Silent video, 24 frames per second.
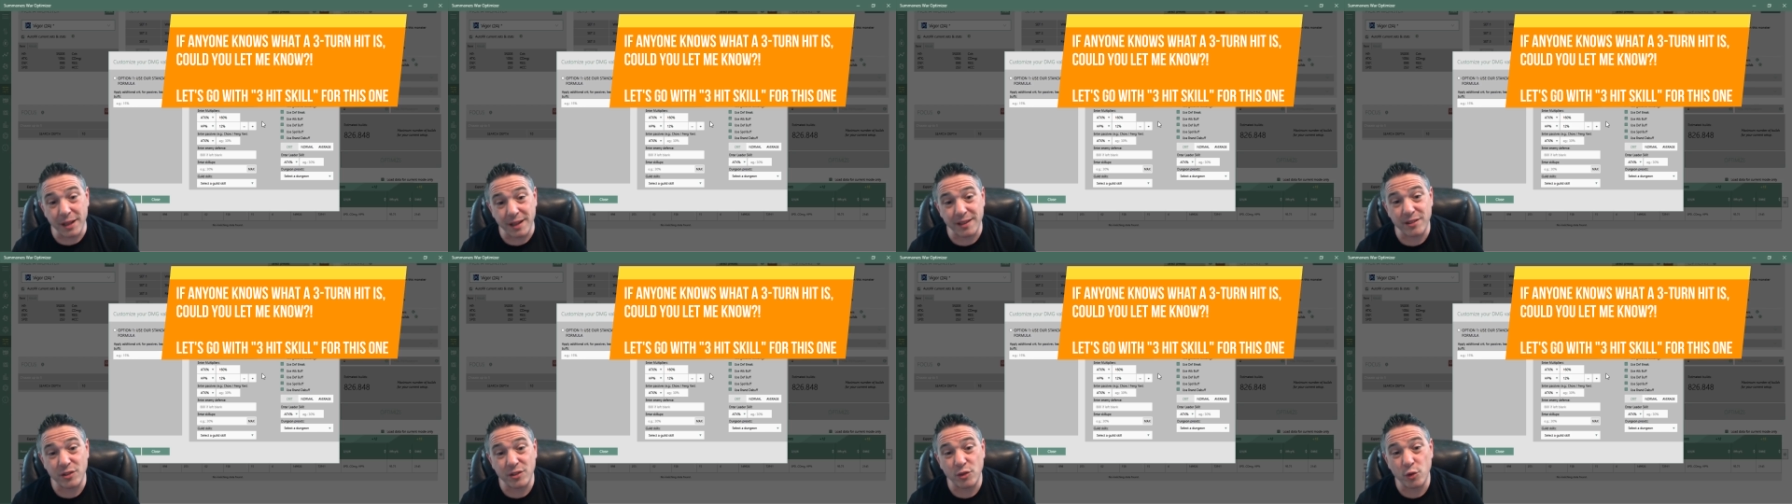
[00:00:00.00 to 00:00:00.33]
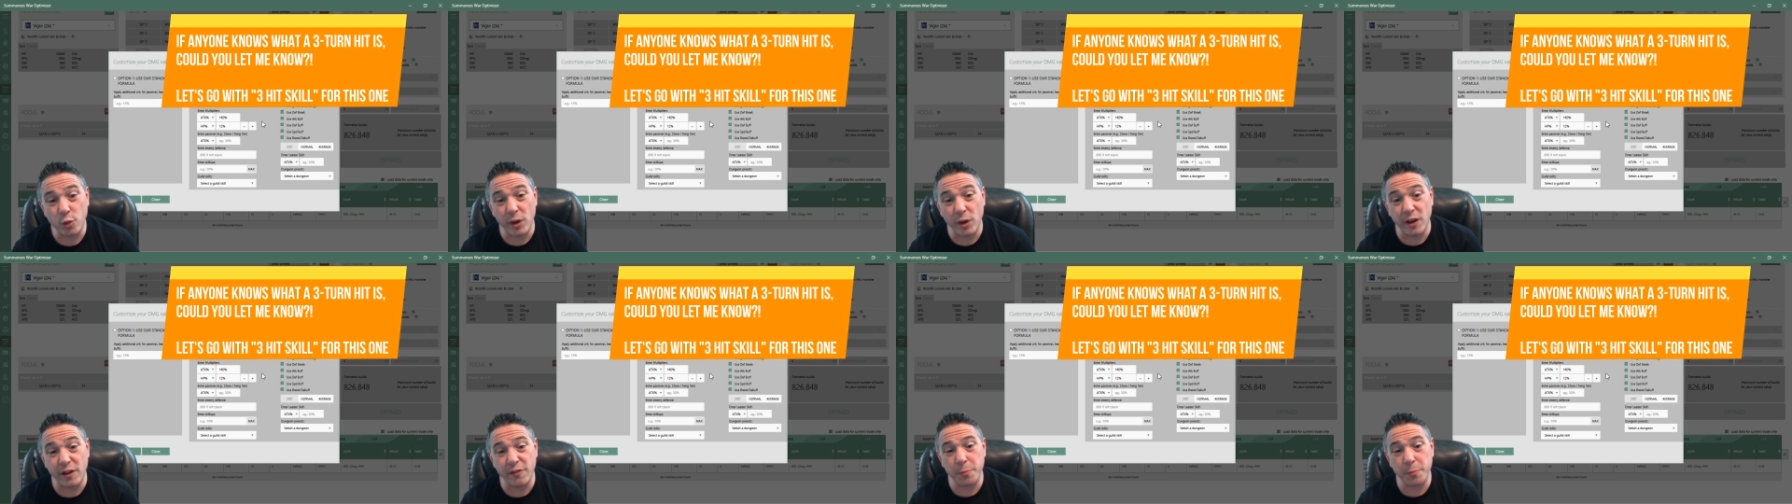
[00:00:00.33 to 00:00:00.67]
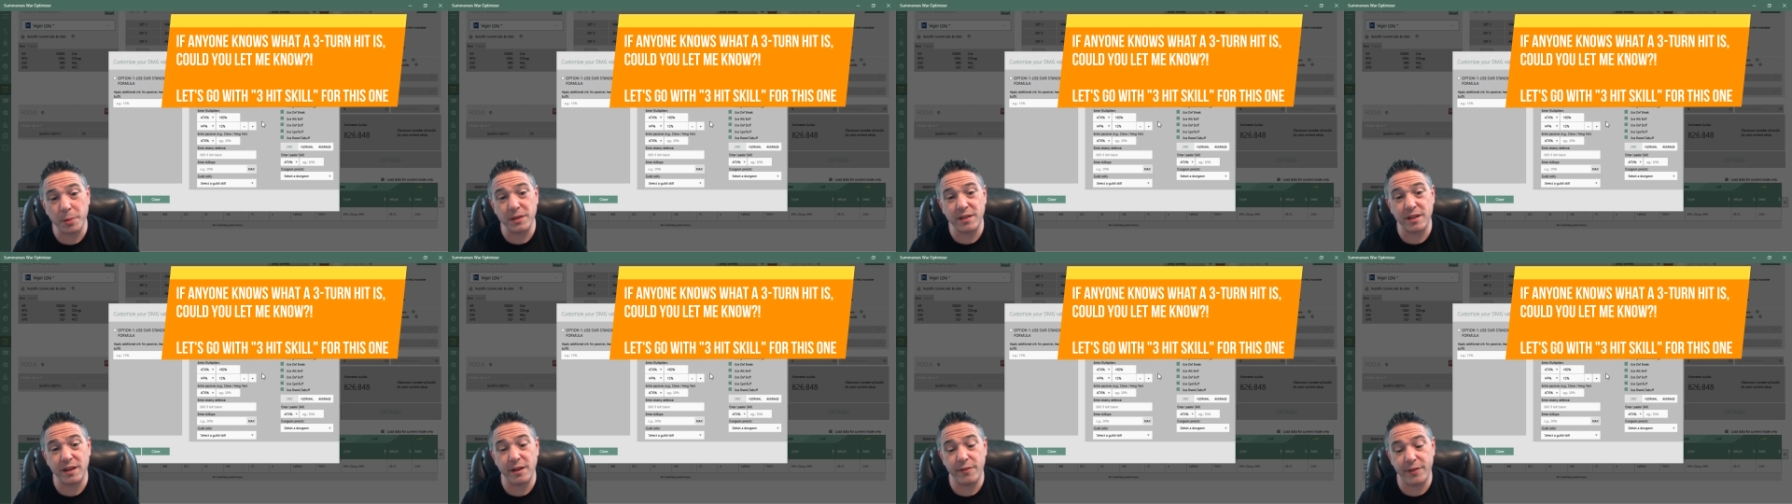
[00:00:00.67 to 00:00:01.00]
plus 12%
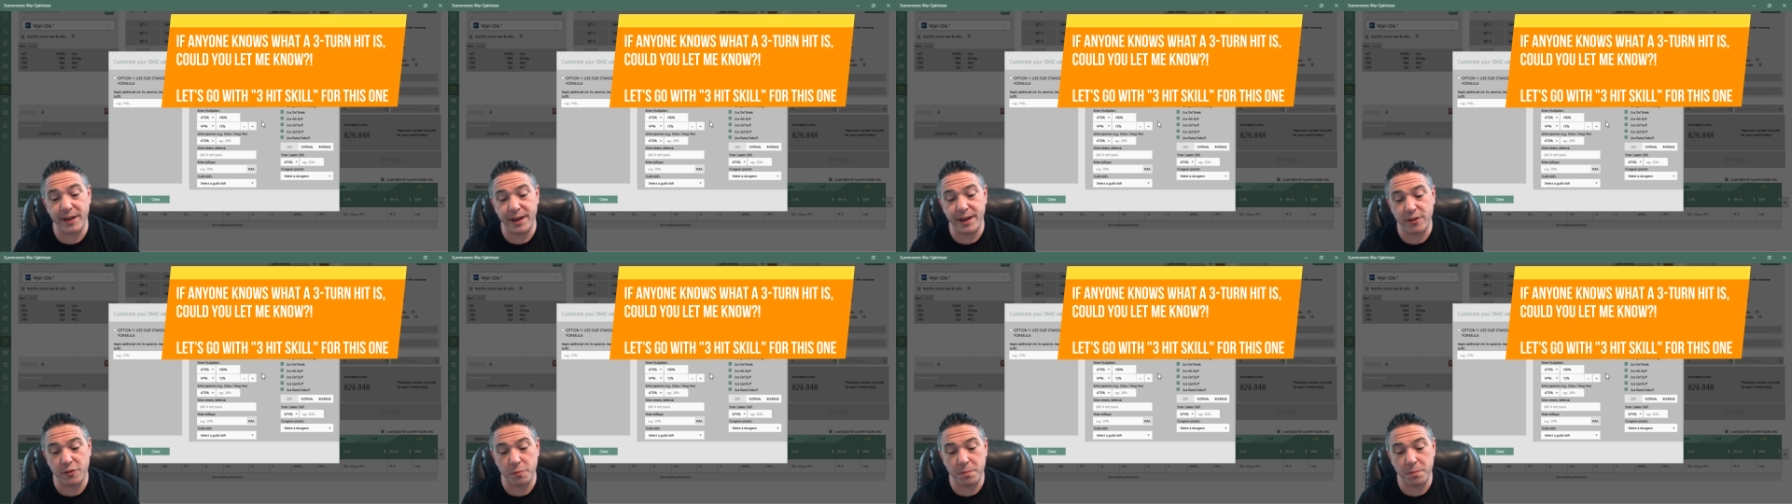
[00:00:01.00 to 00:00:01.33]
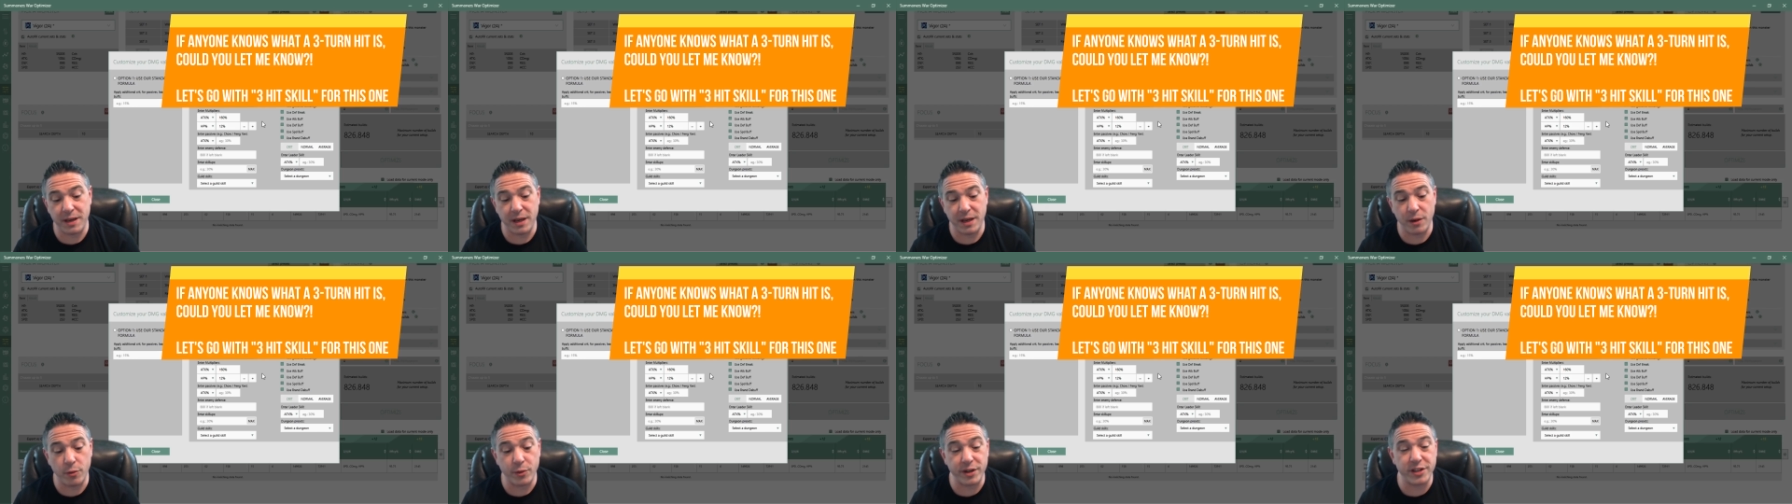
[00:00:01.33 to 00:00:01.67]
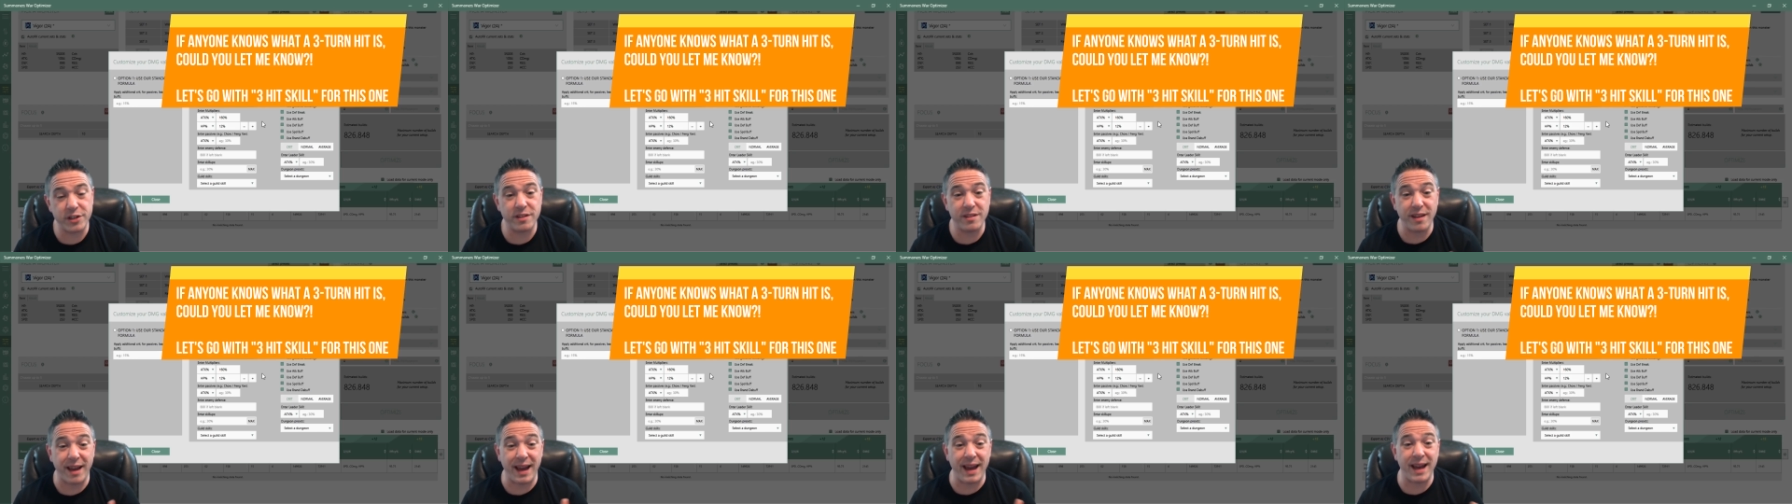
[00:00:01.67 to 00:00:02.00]
of HP, which is